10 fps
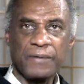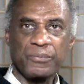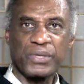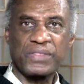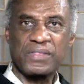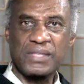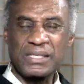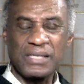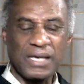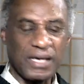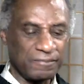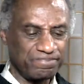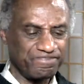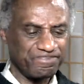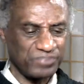with the
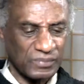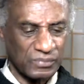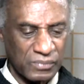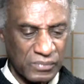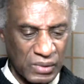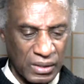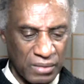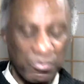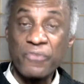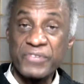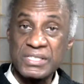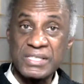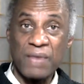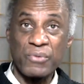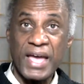movies
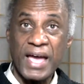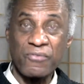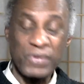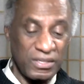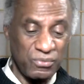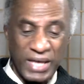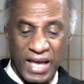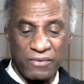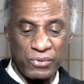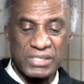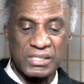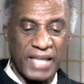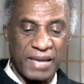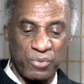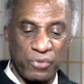that we have. We
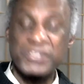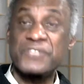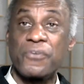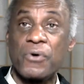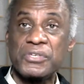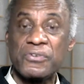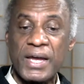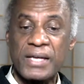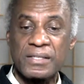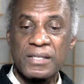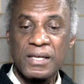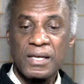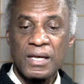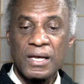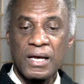select movies for you, right?
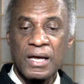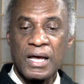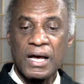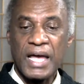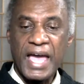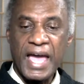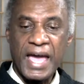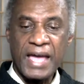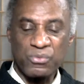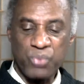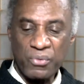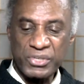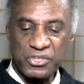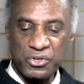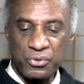And what we
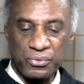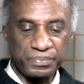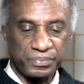do,